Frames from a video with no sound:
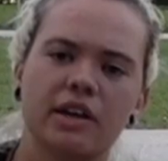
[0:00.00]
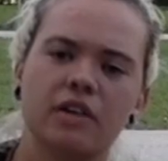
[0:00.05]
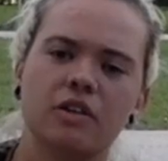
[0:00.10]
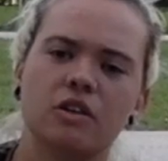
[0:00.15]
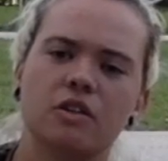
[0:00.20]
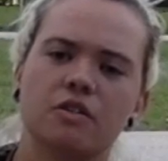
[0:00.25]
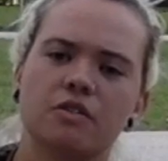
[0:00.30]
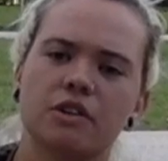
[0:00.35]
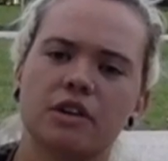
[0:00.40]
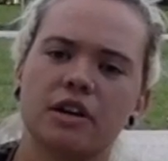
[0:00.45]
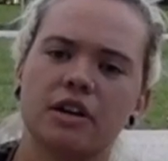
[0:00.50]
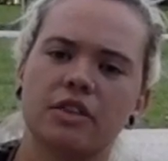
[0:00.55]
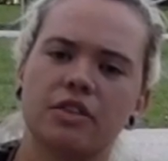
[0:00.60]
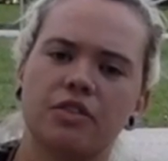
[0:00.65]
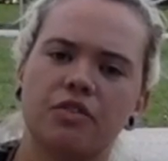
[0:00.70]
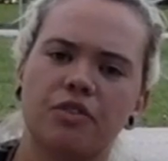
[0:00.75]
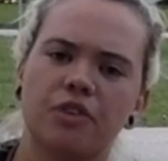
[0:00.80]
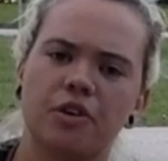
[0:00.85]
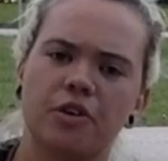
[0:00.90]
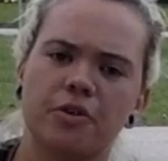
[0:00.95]
and overhead
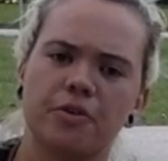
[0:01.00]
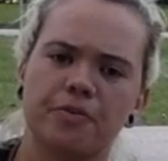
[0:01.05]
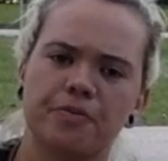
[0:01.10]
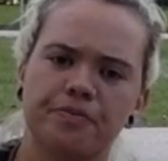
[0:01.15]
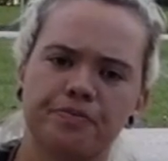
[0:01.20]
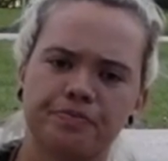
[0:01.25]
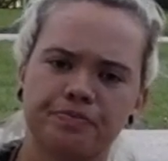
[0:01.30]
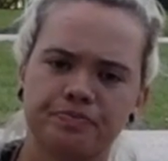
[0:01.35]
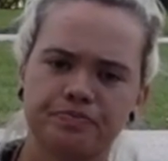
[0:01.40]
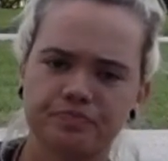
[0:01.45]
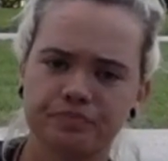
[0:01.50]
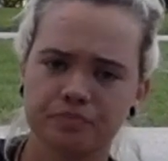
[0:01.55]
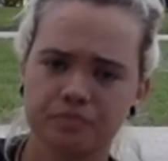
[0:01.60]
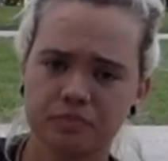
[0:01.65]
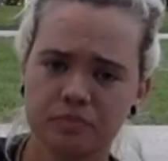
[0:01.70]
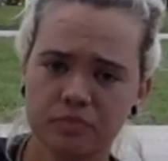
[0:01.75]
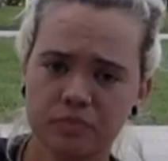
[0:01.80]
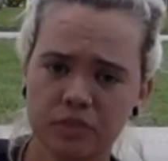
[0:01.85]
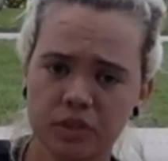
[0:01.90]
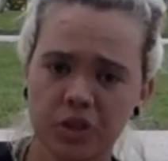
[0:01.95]
throw.
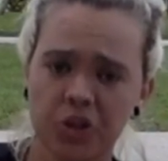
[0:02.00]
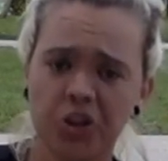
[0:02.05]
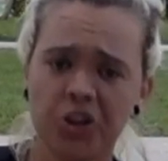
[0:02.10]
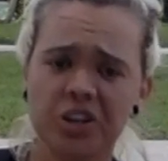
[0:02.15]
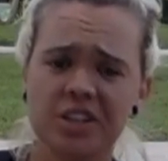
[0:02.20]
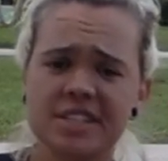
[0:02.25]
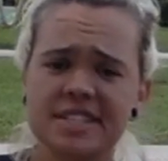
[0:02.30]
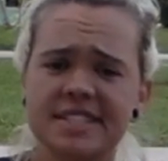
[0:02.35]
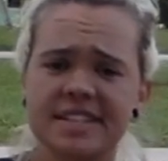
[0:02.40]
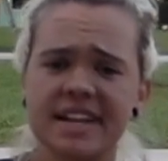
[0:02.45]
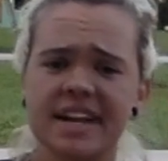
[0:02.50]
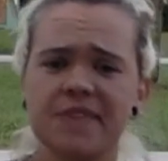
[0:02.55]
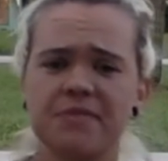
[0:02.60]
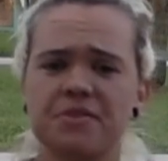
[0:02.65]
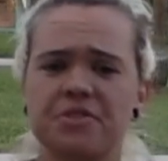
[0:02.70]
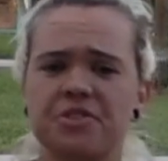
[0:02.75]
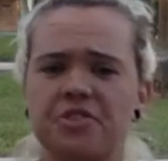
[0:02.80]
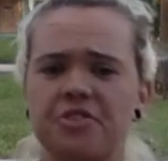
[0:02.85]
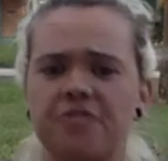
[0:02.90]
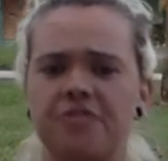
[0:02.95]
You're going to stand
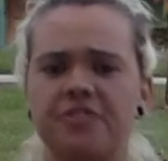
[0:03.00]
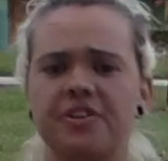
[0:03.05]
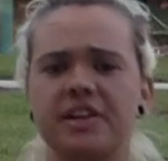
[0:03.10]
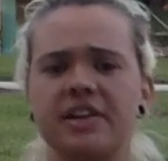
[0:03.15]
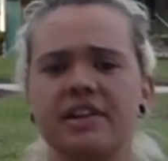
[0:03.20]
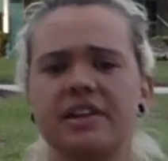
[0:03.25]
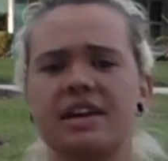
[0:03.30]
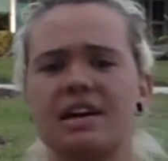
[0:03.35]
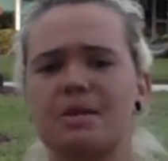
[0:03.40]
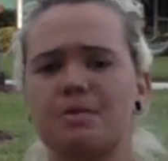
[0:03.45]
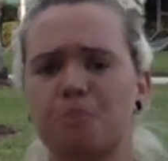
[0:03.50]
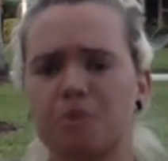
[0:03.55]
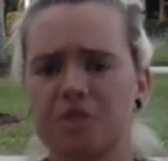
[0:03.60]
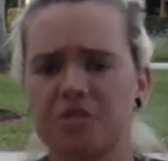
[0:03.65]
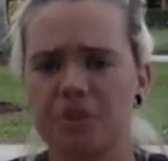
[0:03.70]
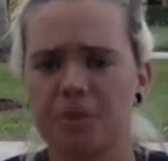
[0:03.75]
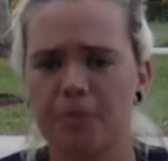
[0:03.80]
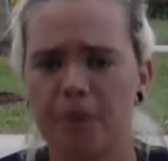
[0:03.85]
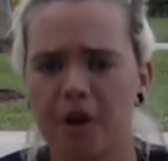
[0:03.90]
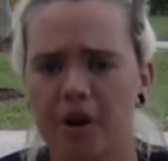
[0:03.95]
with your feet
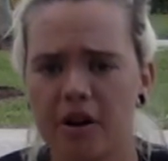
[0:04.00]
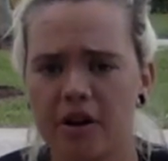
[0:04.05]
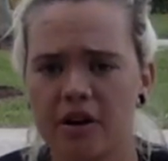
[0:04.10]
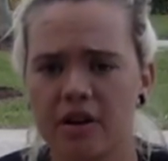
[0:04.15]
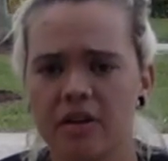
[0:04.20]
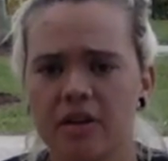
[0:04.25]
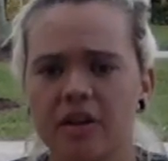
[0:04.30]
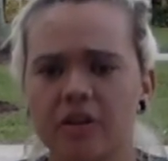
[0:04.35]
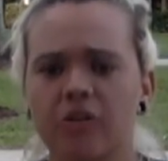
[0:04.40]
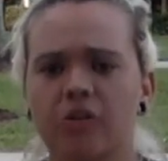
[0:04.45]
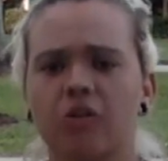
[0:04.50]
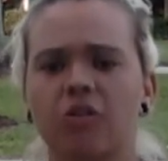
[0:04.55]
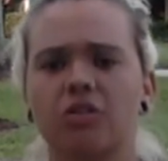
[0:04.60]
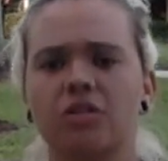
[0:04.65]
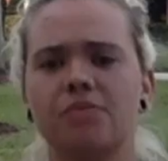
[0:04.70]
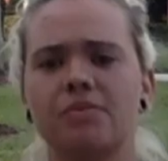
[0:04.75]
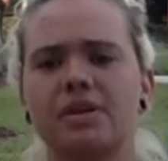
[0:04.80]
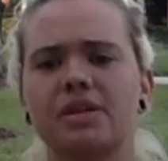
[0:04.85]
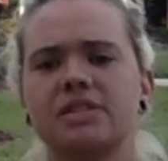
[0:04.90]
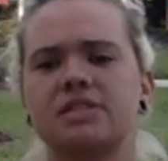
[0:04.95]
hip-width apart and hold
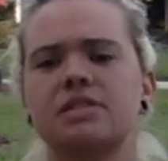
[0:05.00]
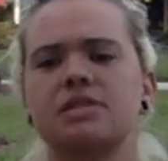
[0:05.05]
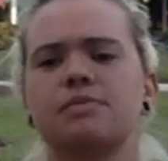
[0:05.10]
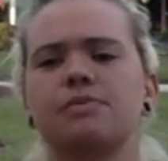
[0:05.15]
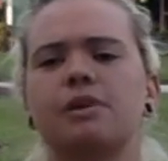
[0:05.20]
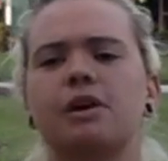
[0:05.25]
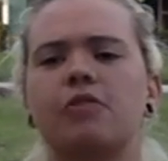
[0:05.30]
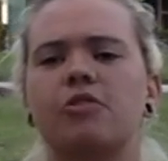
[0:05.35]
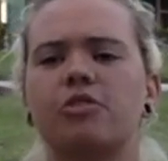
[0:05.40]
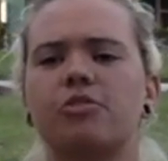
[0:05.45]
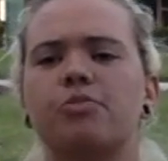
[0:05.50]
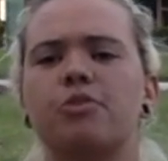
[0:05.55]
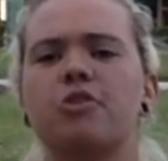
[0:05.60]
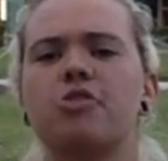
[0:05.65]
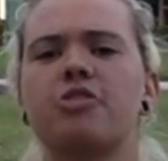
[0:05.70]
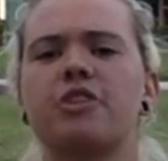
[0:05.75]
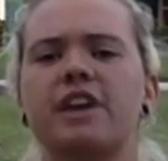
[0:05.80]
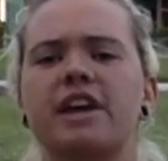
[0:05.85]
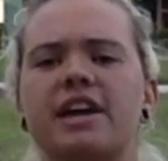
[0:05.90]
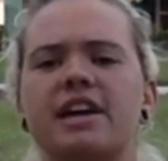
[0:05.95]
the medicine ball with
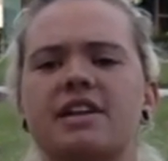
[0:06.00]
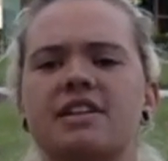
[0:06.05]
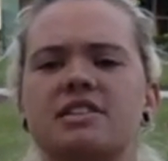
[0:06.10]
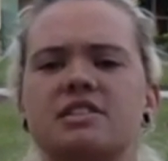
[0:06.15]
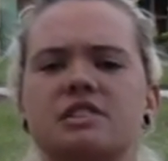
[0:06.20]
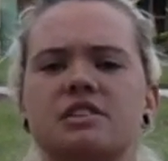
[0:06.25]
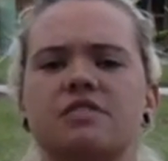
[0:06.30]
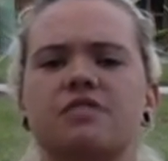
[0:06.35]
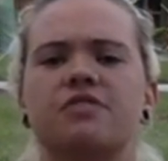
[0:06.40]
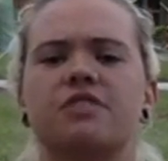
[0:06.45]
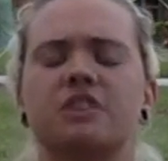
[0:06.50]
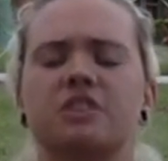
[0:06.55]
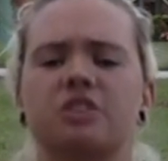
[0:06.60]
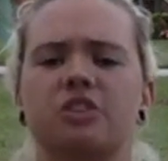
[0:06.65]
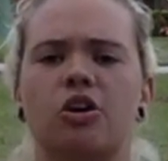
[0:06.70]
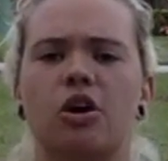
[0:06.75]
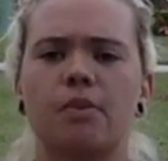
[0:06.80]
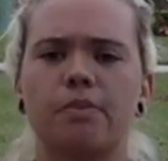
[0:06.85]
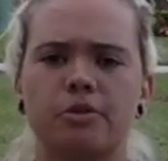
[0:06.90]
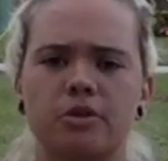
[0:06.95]
both hands in front of
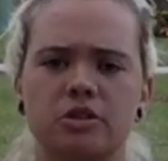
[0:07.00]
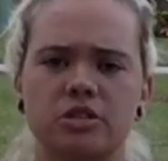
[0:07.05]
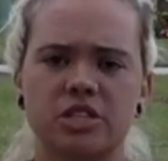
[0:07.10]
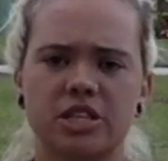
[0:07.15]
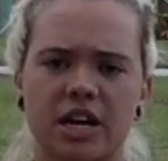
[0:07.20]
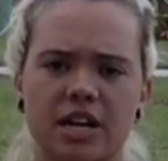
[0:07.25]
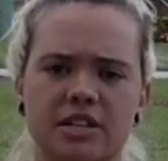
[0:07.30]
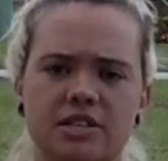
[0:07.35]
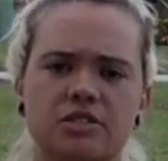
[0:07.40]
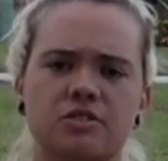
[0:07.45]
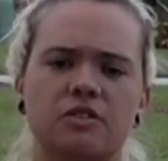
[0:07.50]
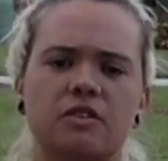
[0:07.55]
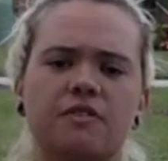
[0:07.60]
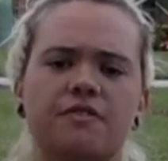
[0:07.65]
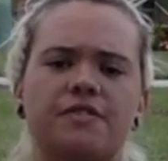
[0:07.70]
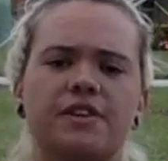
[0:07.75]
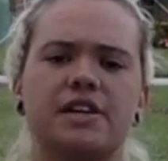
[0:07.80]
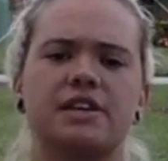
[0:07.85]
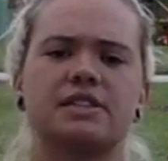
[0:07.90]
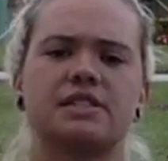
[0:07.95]
your upper chest or
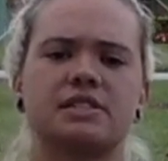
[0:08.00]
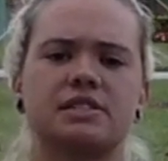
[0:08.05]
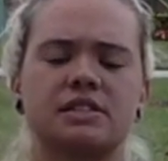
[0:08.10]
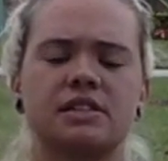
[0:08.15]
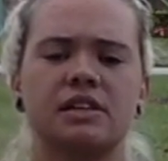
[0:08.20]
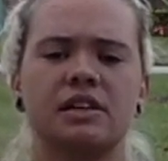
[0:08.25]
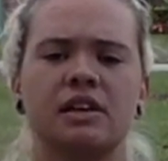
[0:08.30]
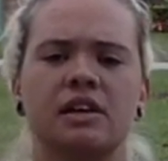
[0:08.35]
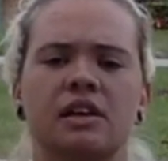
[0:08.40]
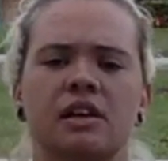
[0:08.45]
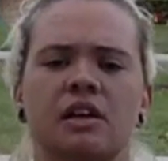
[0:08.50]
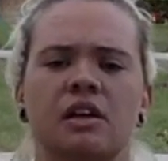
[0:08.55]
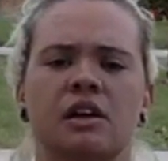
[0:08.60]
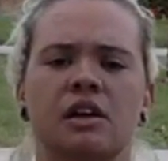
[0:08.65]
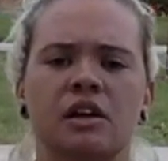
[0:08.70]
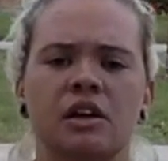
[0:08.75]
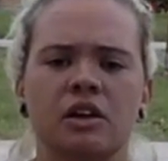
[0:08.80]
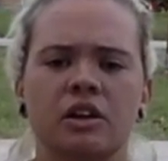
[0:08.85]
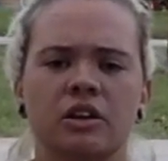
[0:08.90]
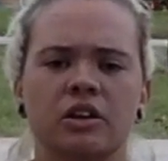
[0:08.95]
face.
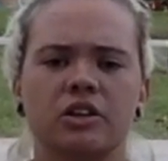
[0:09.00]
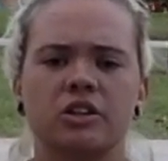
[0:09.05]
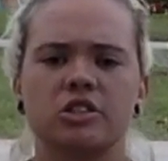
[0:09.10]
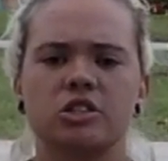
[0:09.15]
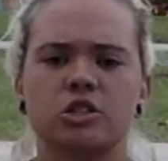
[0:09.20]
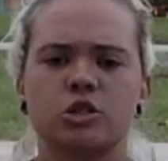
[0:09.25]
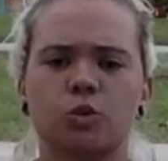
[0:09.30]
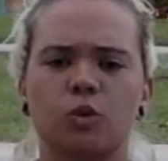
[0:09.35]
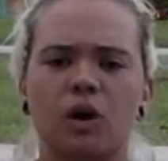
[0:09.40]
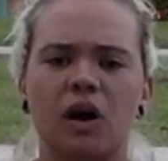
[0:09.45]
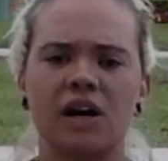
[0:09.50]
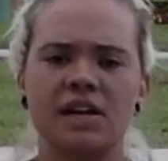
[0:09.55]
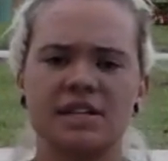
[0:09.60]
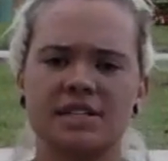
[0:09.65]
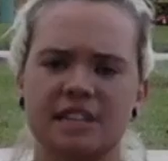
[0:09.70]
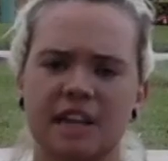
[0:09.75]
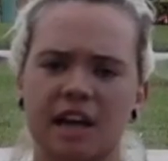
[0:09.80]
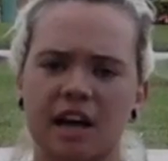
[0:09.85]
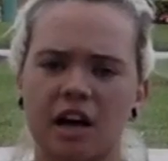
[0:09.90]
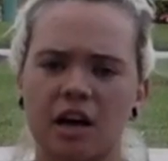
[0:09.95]
You're going to squat
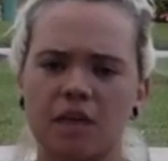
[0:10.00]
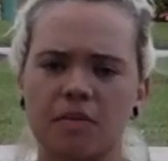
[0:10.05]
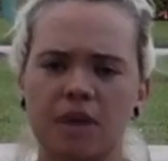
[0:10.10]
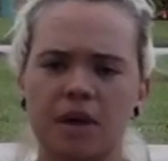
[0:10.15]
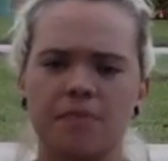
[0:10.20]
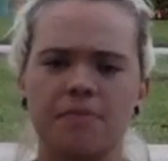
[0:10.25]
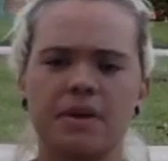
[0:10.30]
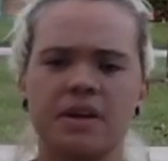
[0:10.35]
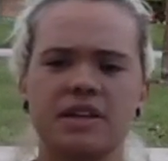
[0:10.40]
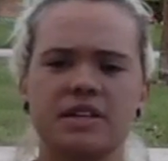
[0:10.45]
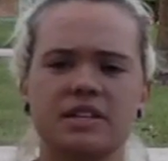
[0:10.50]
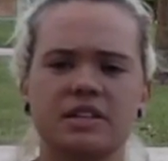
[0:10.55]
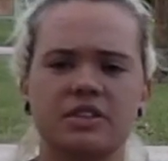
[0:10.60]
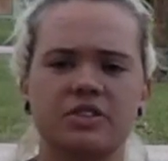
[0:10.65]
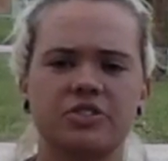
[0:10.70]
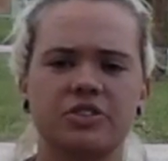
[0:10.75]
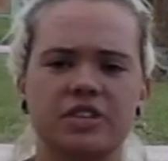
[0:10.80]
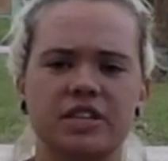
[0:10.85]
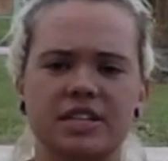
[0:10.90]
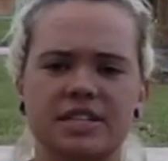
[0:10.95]
down by bending
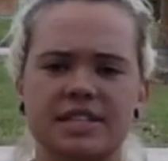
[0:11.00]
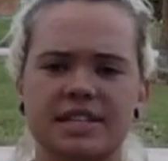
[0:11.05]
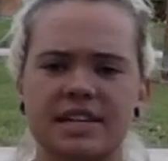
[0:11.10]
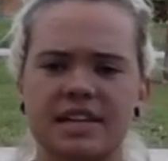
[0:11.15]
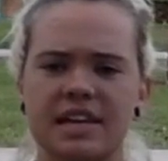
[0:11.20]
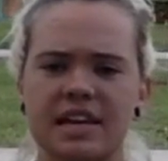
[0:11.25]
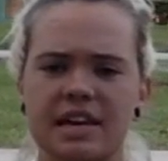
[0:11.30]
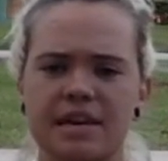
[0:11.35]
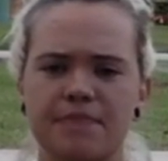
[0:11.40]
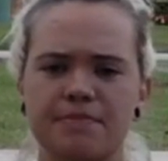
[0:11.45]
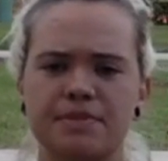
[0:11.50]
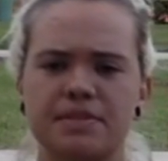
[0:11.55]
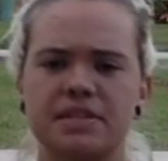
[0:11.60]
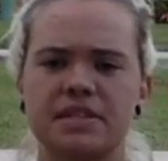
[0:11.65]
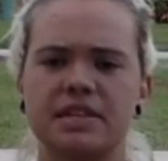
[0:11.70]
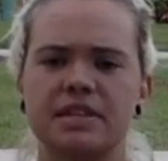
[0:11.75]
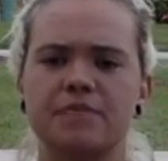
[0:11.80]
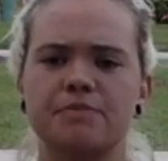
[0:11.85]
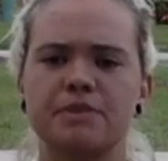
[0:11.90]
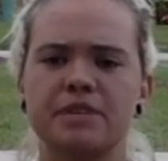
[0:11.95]
your knees and hips
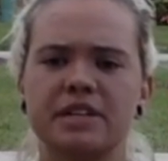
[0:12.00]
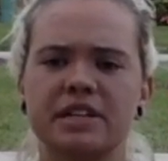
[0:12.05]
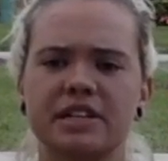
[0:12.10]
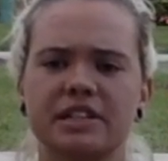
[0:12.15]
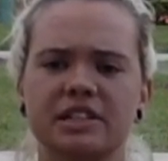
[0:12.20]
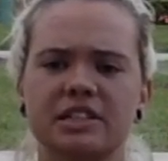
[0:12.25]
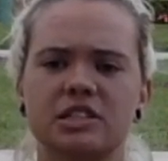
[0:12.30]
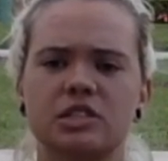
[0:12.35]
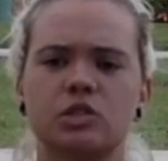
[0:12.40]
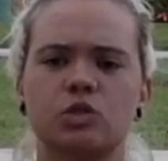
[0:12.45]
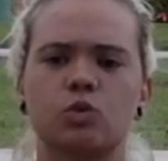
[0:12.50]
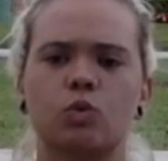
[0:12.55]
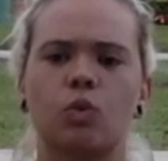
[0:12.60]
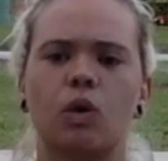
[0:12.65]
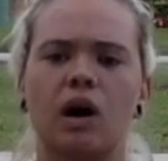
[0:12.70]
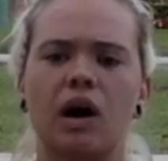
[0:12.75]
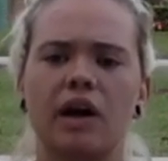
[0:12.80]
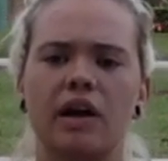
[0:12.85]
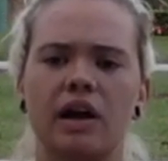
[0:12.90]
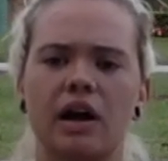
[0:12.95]
and immediately
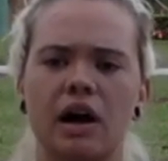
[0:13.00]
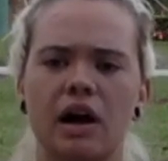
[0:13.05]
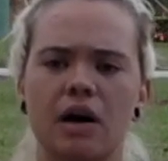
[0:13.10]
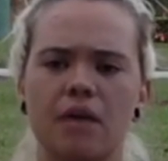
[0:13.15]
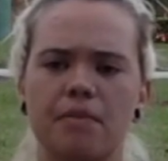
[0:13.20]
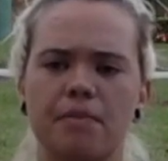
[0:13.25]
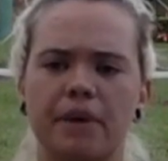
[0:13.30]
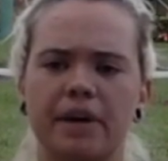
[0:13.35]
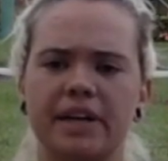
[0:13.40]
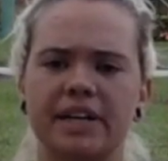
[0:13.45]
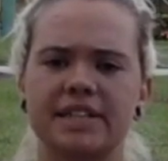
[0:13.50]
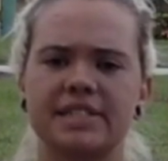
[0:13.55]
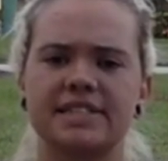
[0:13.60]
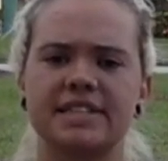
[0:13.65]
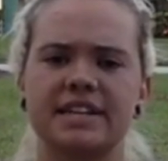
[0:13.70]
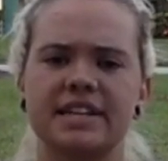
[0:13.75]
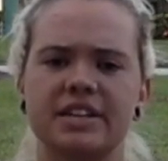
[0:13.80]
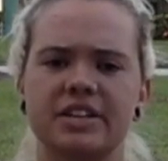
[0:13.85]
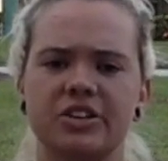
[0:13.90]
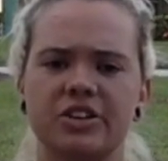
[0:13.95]
squat up by
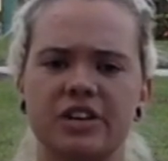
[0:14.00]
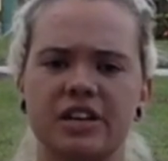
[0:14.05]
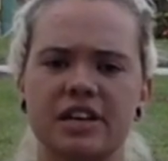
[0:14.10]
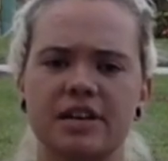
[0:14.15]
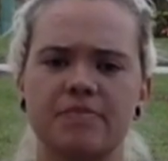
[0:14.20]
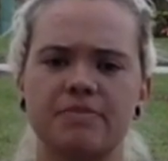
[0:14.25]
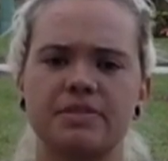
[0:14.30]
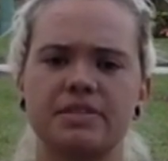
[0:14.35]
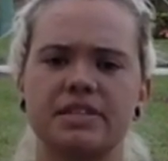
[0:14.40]
extending your hips,